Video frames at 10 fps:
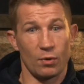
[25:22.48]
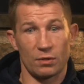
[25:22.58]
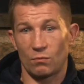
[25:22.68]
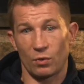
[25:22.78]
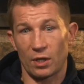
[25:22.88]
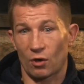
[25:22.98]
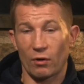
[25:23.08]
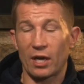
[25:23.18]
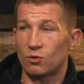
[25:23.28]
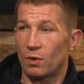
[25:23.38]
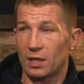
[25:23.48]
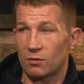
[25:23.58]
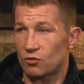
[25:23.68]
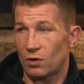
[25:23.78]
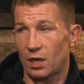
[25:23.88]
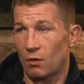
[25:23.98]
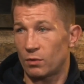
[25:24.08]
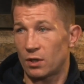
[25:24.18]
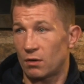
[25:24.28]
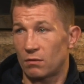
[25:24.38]
But when they're graduating straight out,
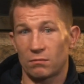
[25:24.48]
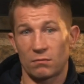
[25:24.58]
when they're